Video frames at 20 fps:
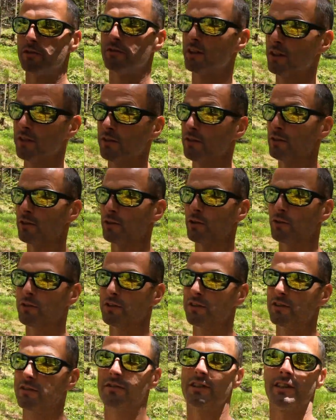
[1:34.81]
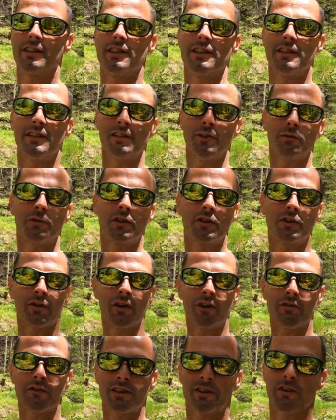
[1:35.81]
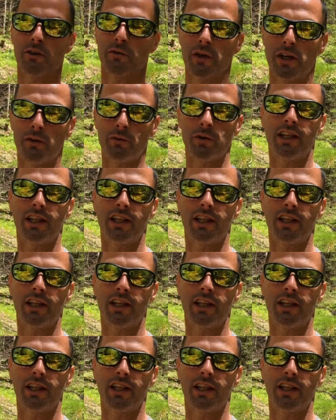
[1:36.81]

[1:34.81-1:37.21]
because there are no facilities whatsoever the way we